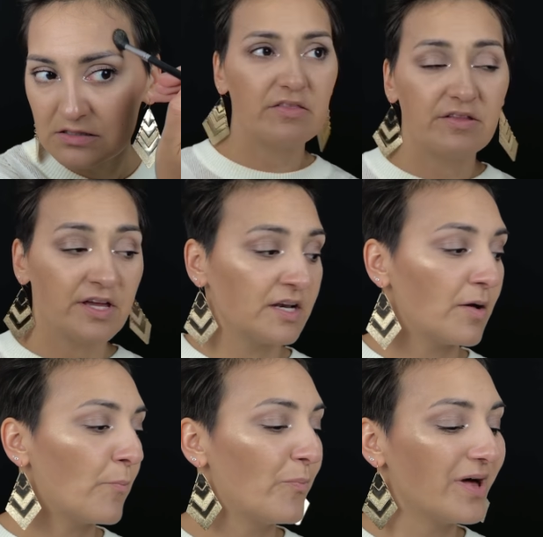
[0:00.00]
And
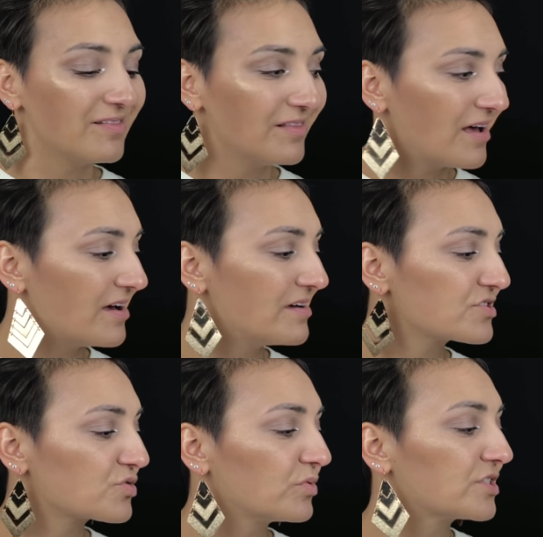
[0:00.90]
then
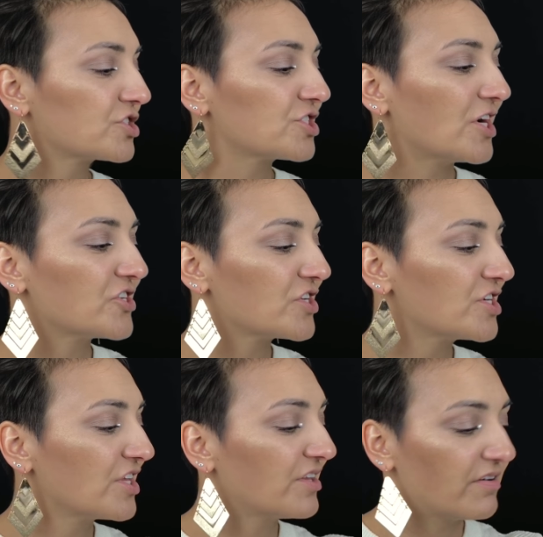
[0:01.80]
blush, which I should
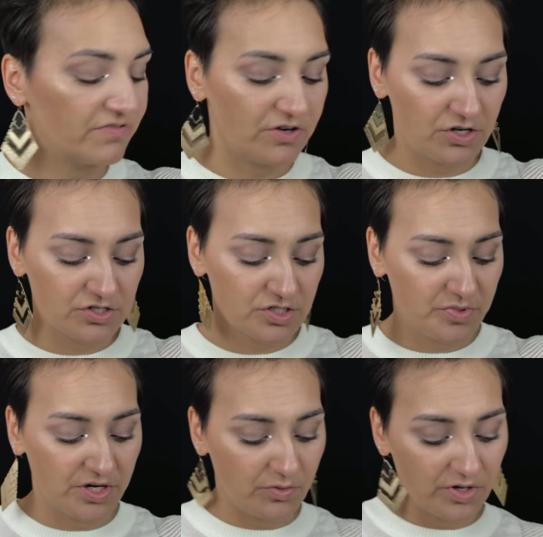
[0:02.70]
have done that first,
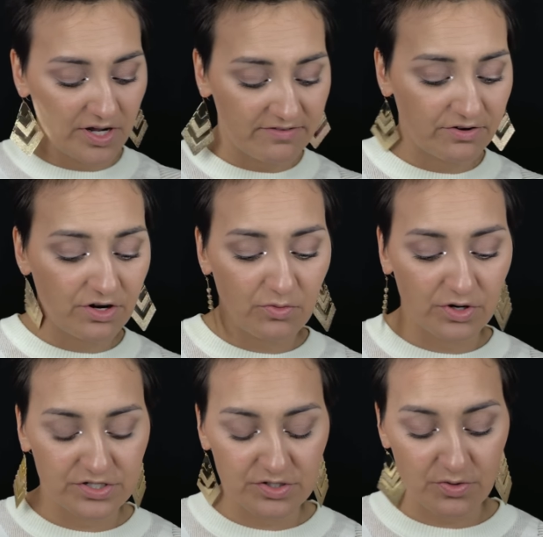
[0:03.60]
but whatever.
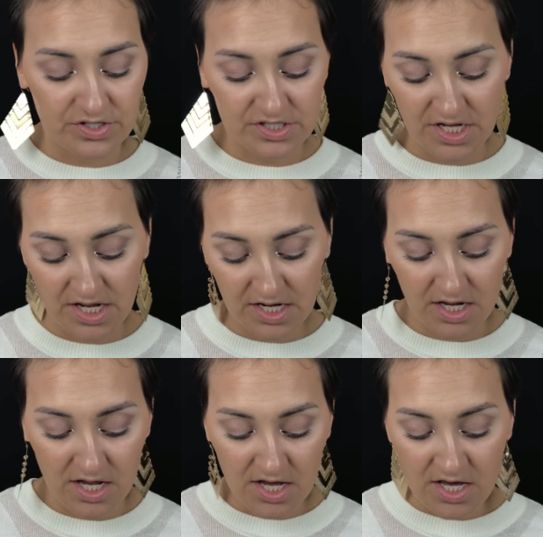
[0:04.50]
We're just going to
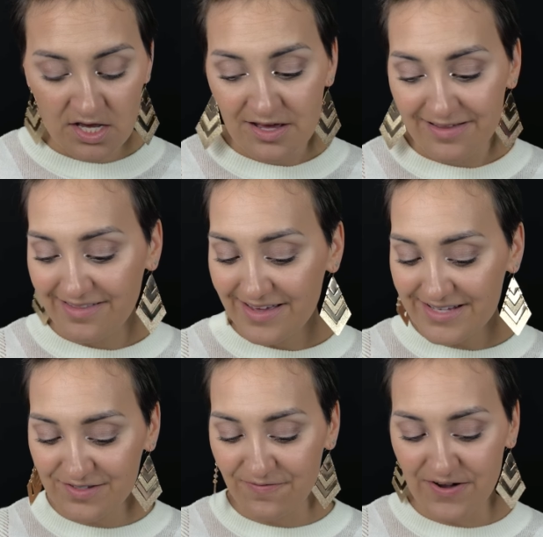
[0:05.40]
take
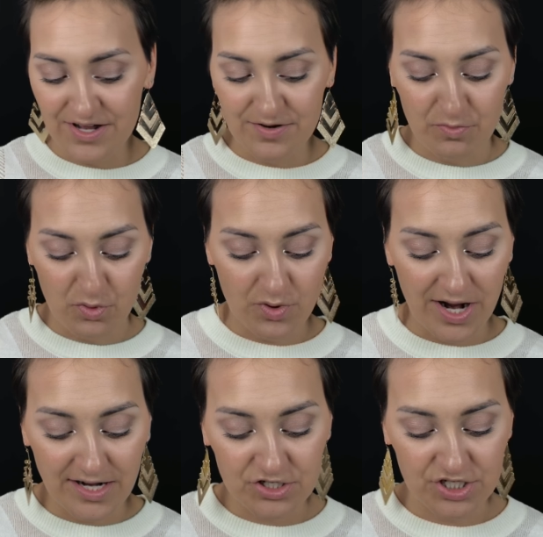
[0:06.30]
this fun
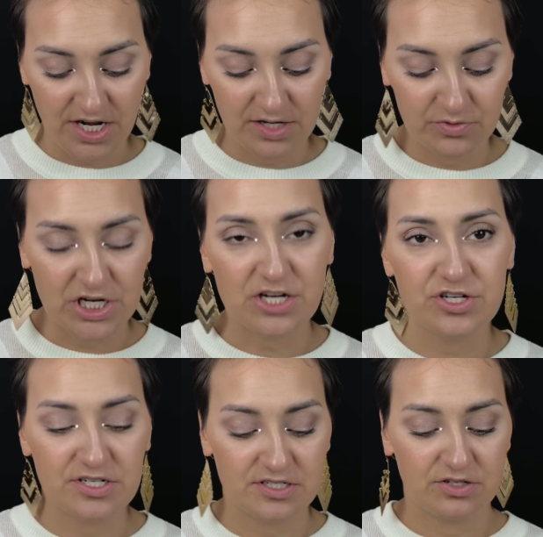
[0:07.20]
bright shade, which
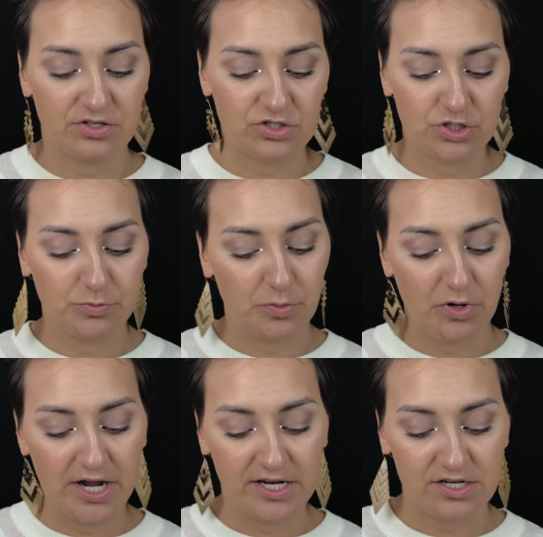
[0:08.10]
actually doesn't look super
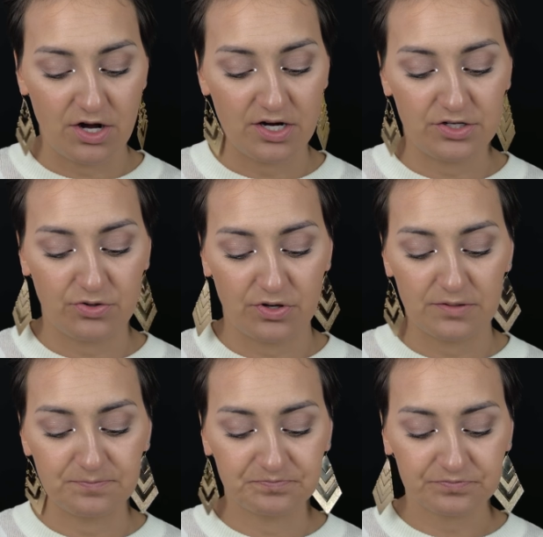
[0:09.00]
bright on
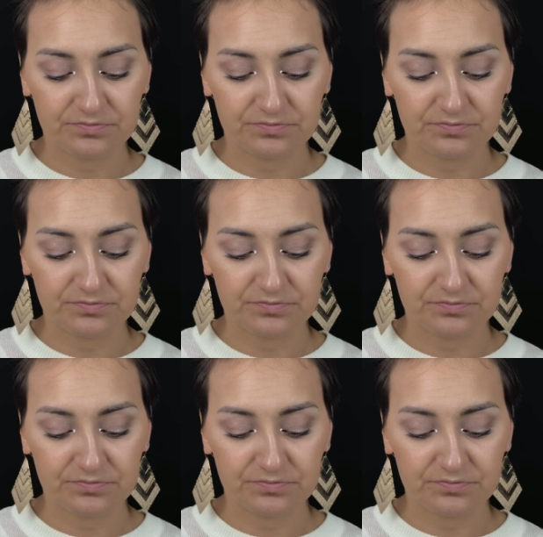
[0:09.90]
your